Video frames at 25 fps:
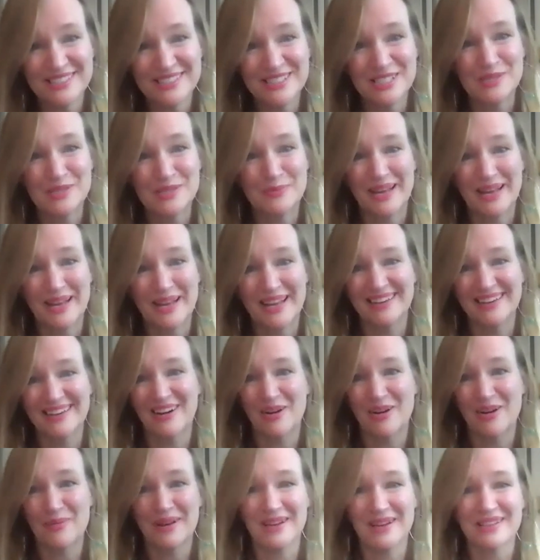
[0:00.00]
despite
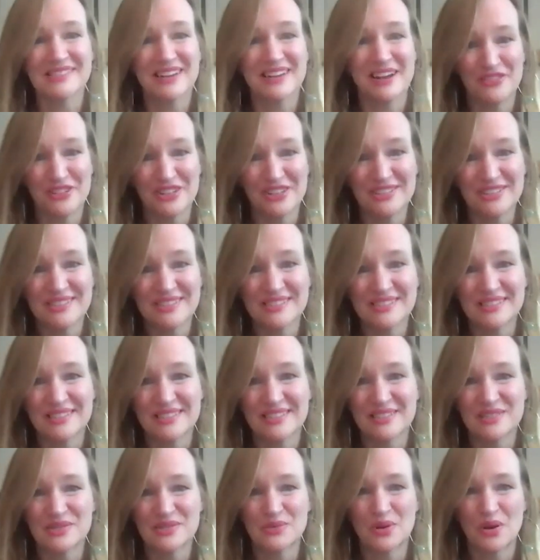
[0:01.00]
our best efforts,
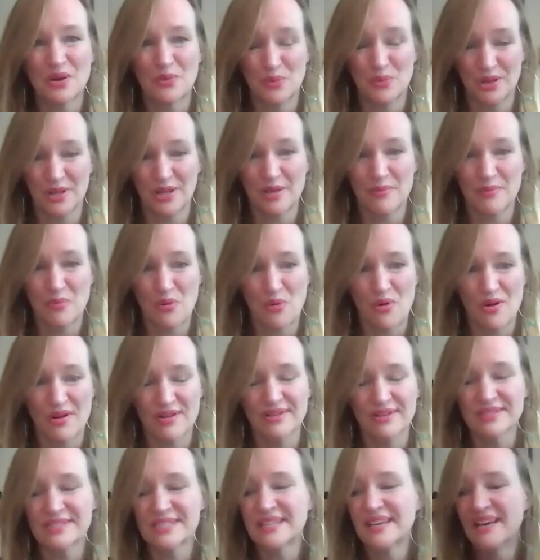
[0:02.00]
is really
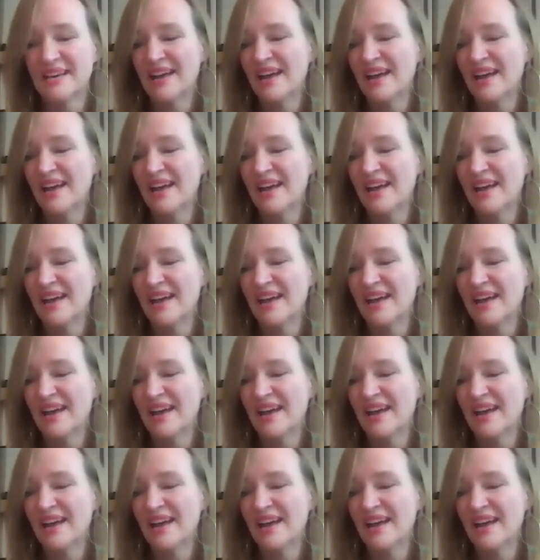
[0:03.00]
important.